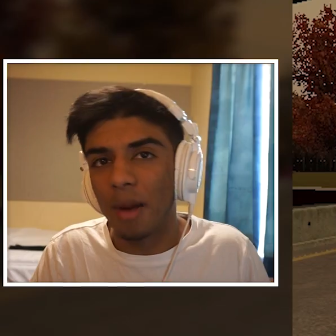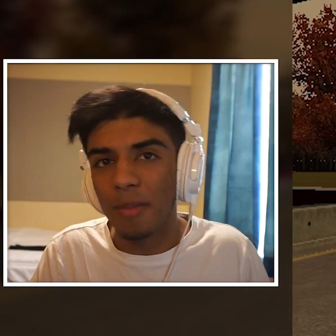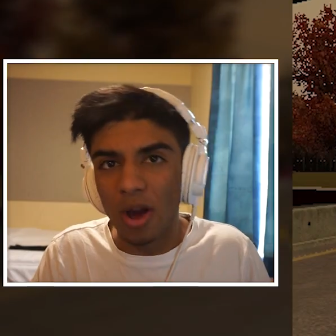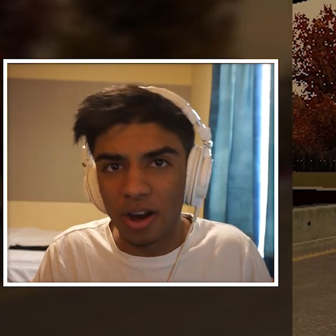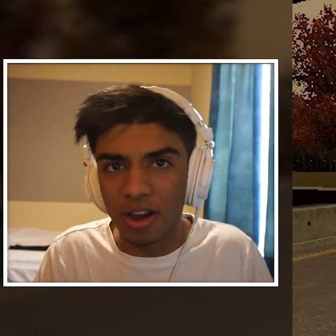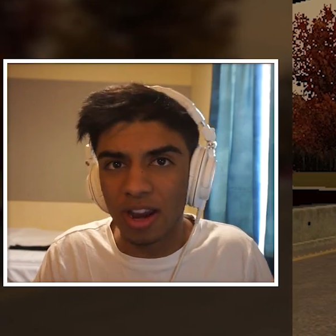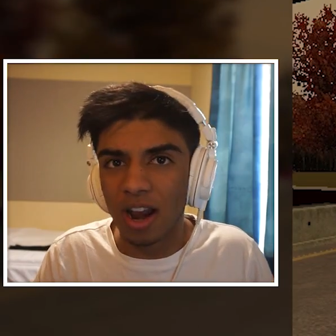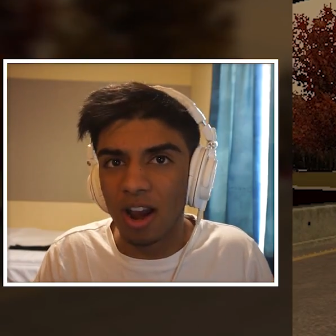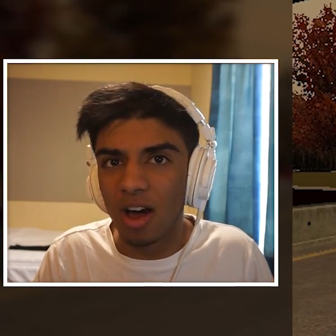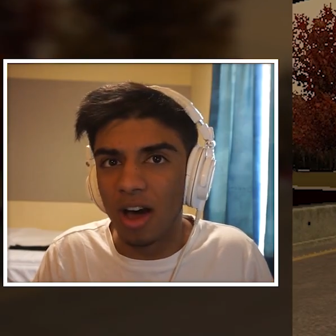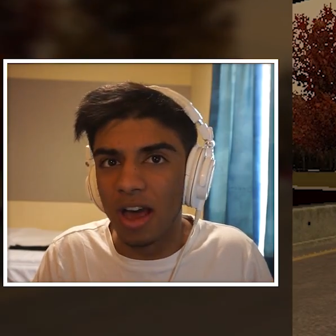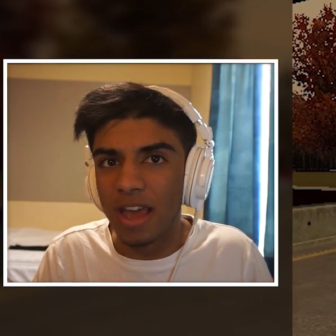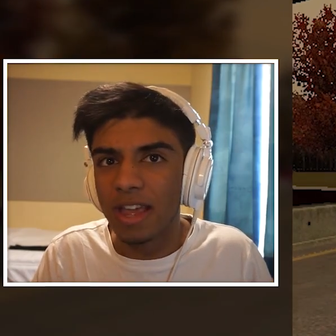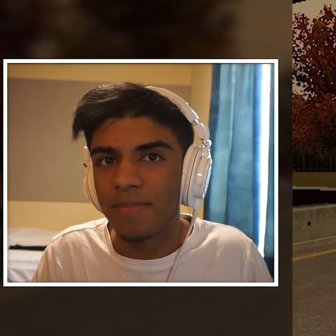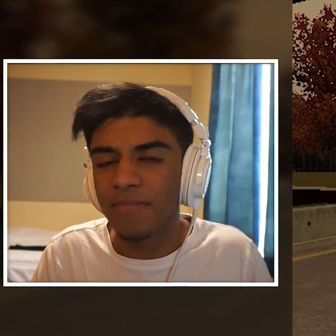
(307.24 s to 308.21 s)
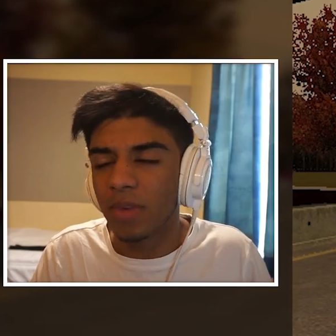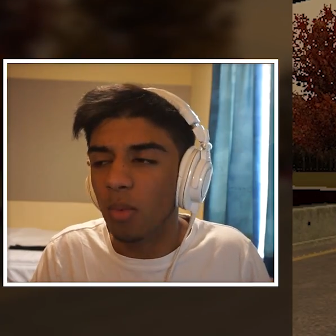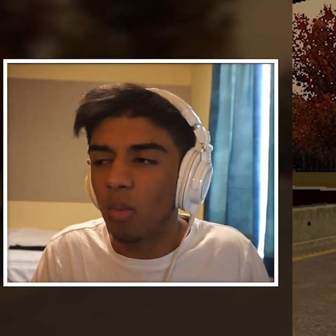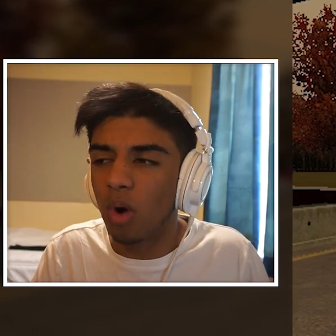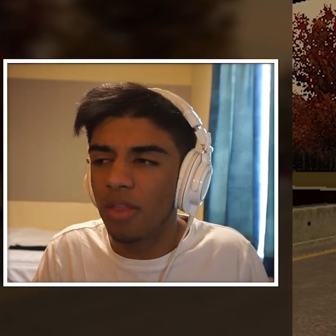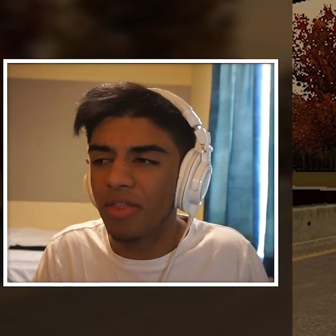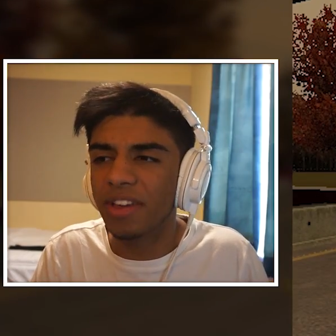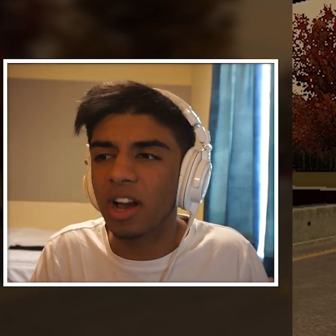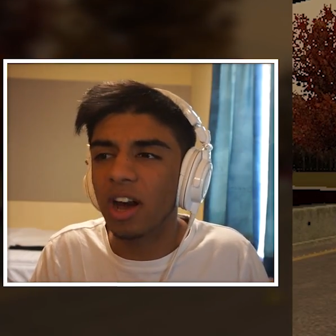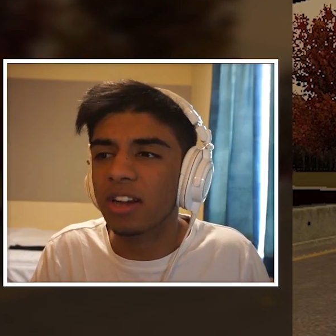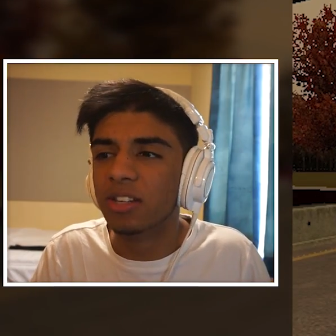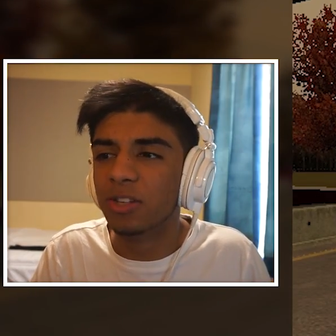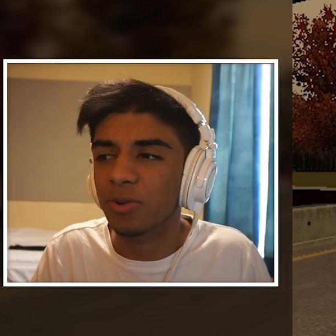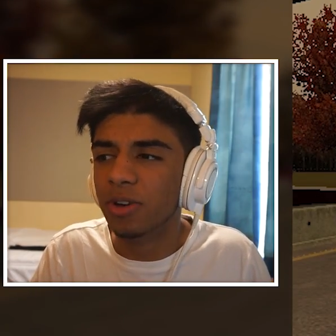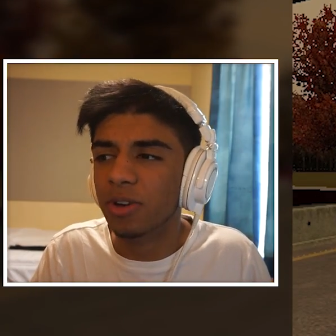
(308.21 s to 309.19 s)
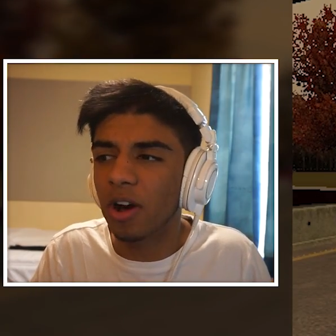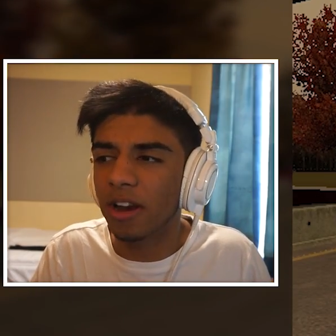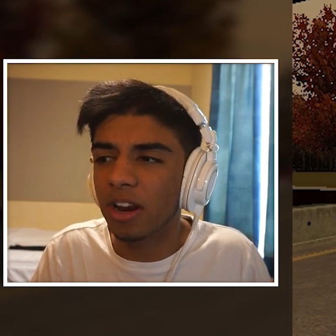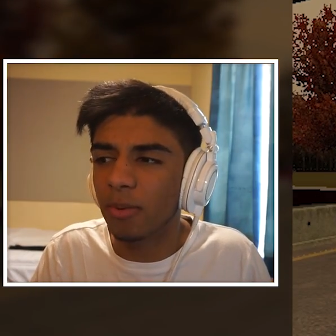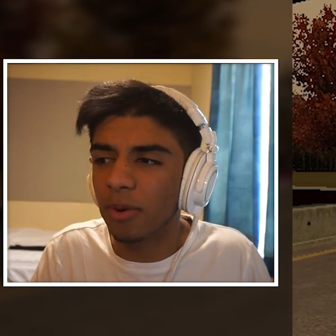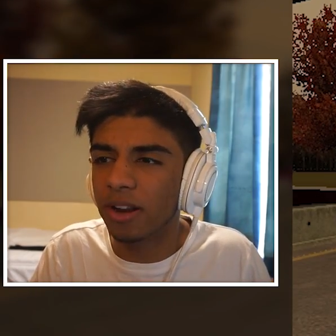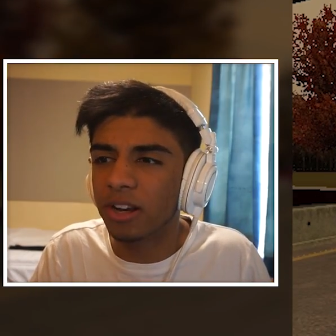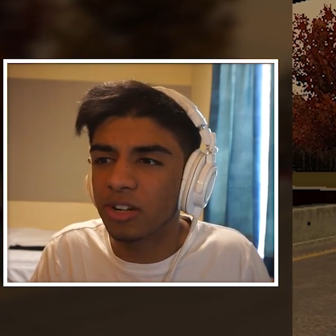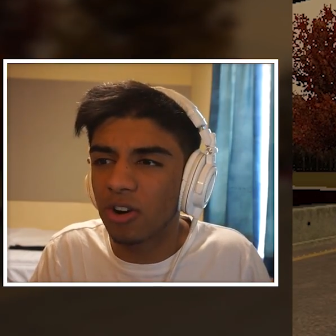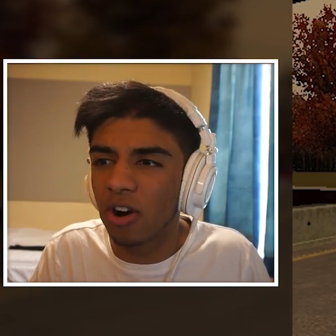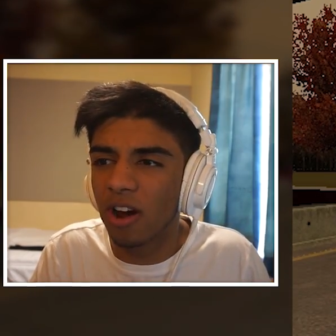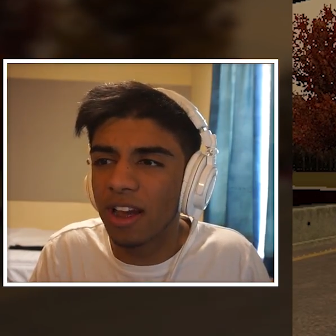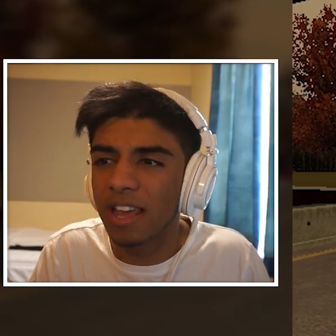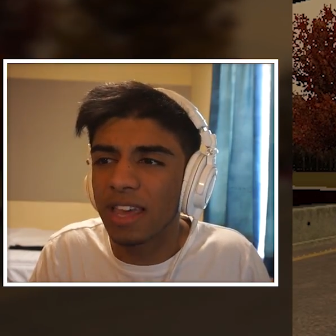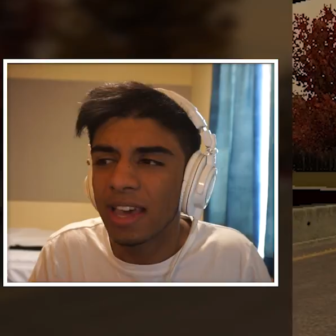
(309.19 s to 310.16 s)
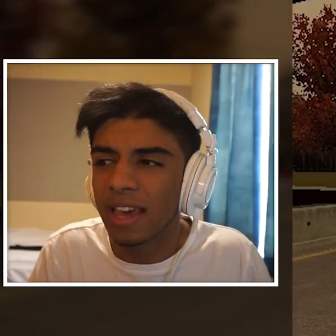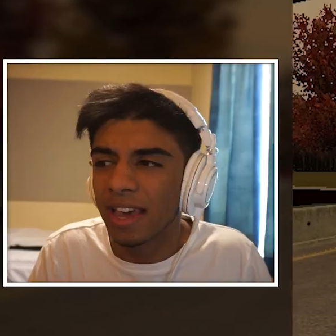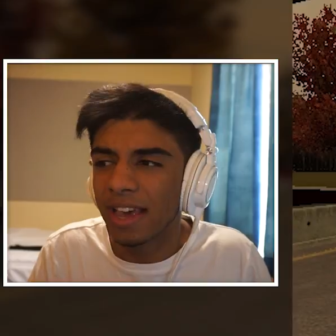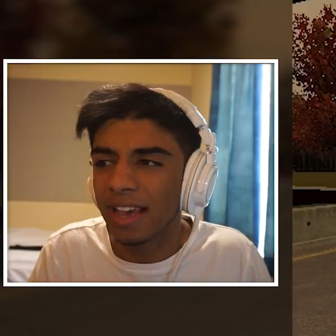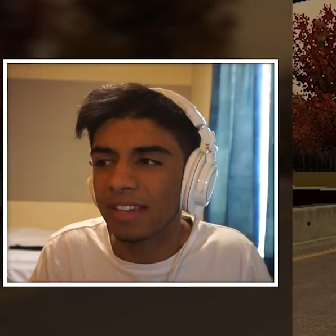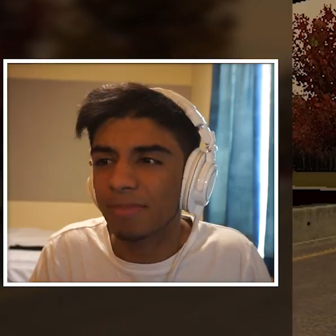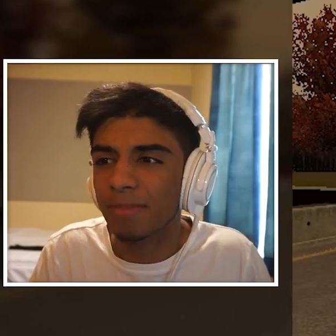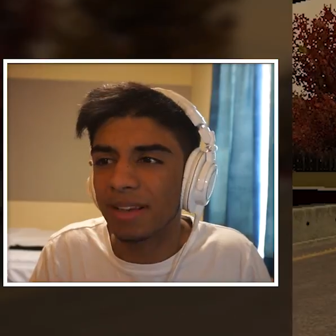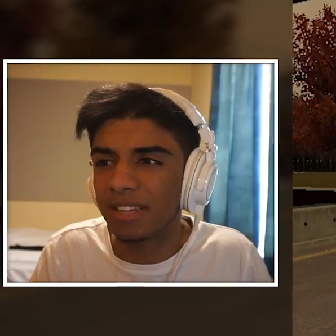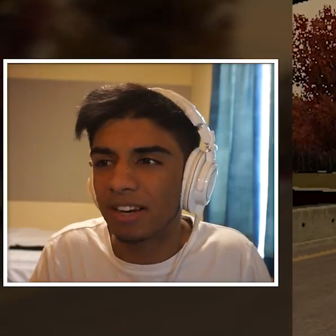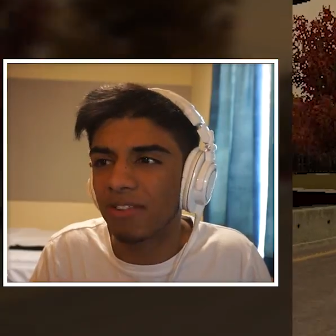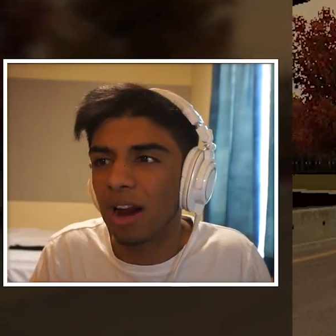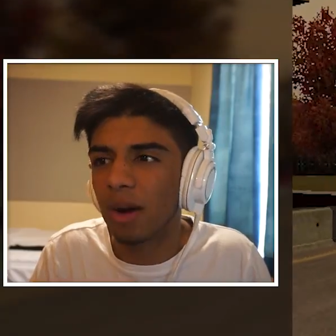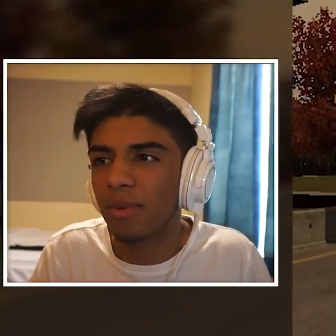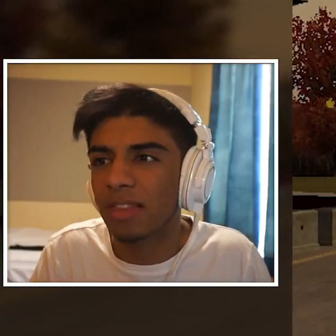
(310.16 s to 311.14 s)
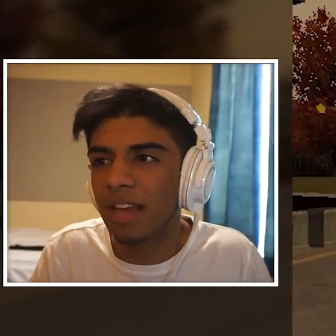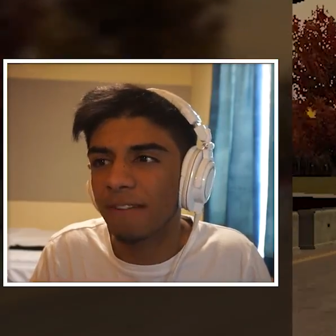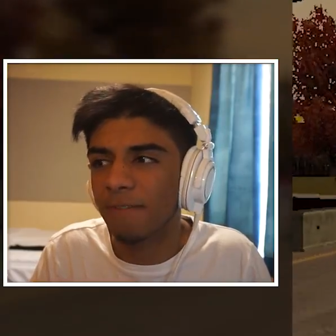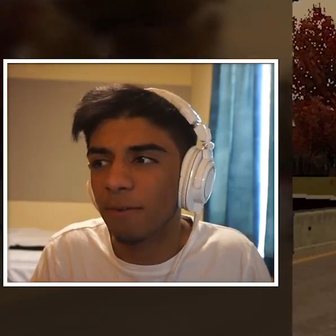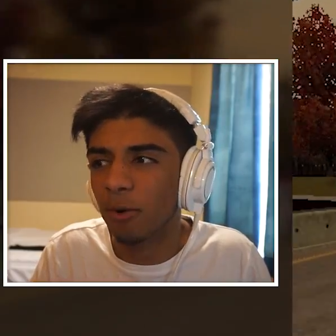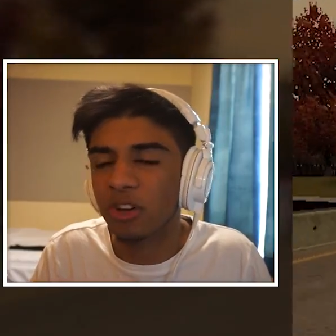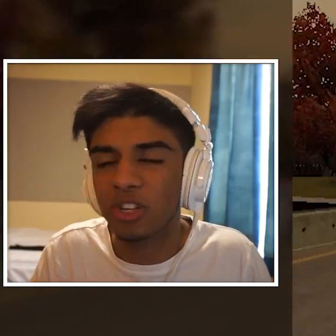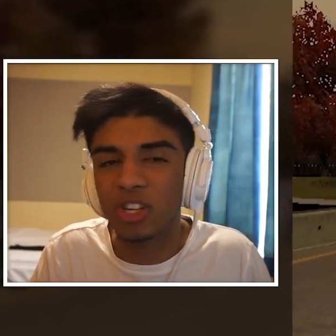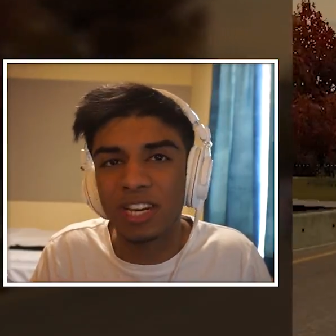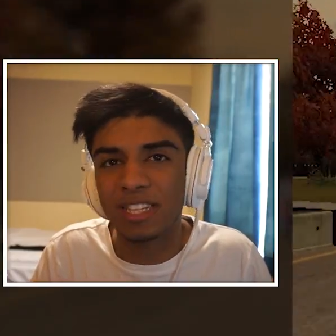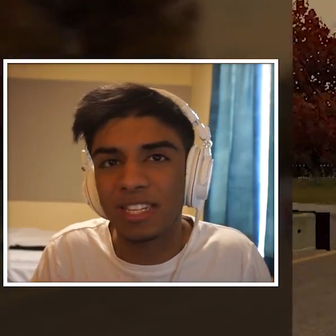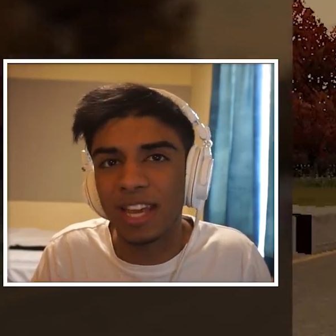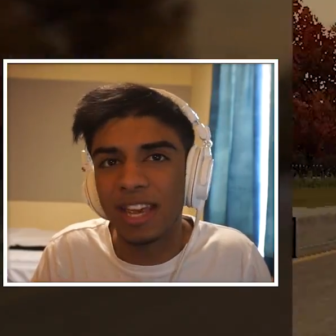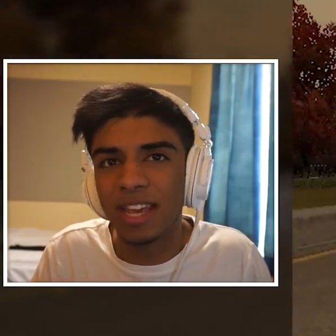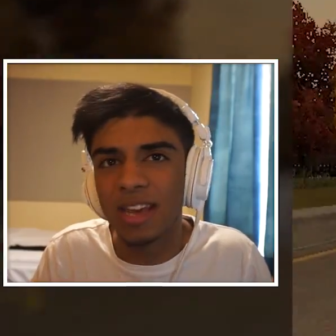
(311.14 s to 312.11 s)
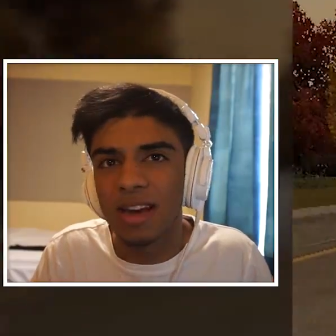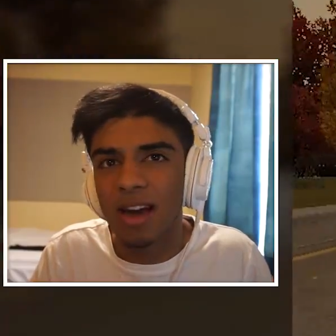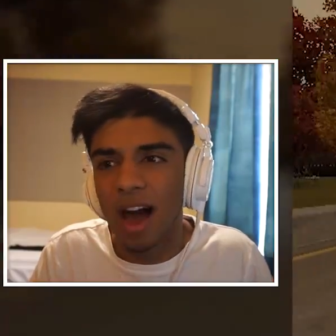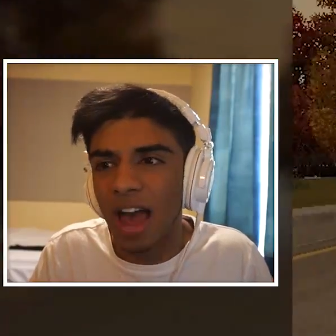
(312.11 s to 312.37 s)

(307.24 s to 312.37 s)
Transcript: I'm not gonna lie, one thing I do kind of want to try is messing around with that Ford GT.